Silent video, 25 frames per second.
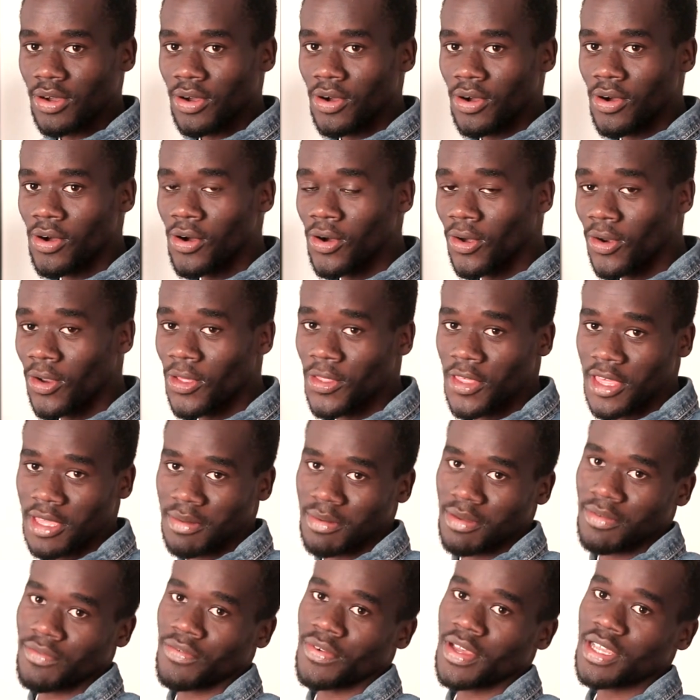all of them
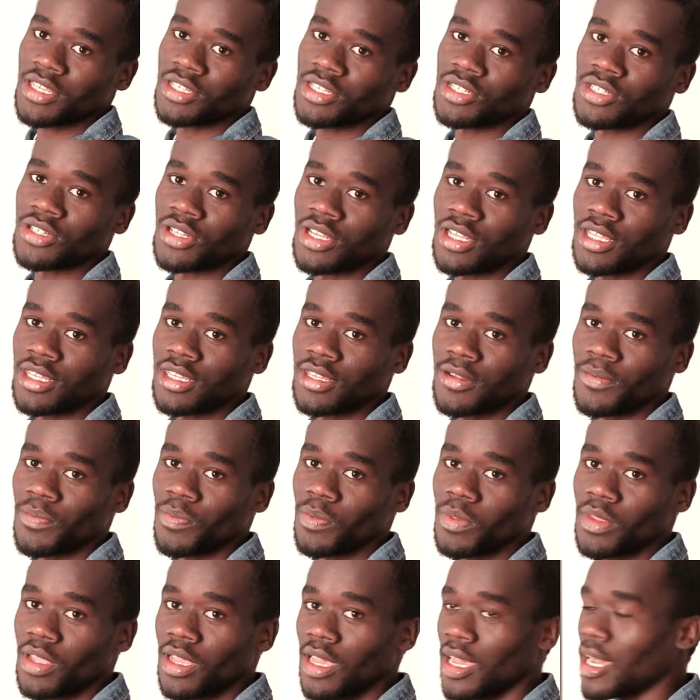eventually
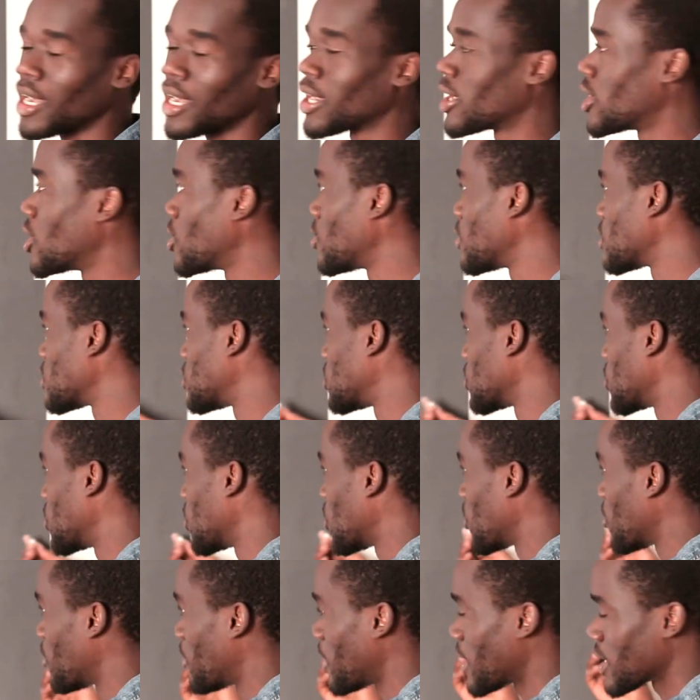are going to
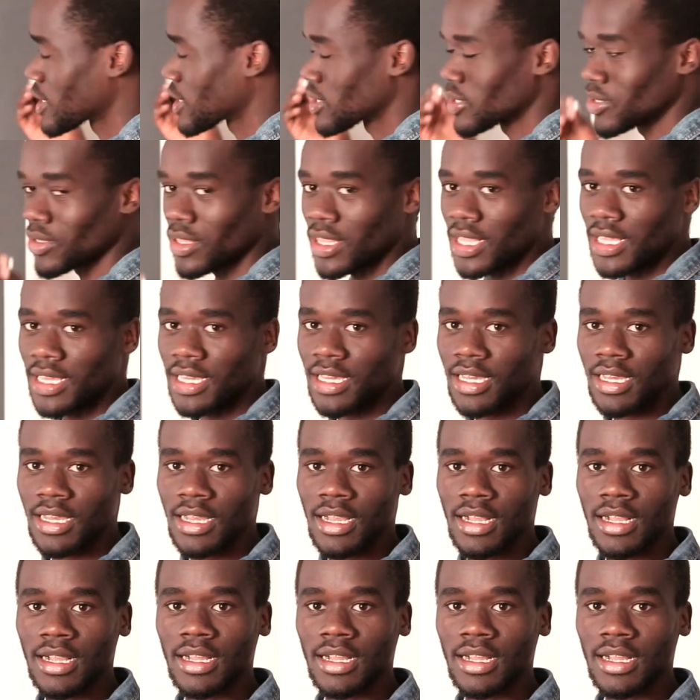go back to their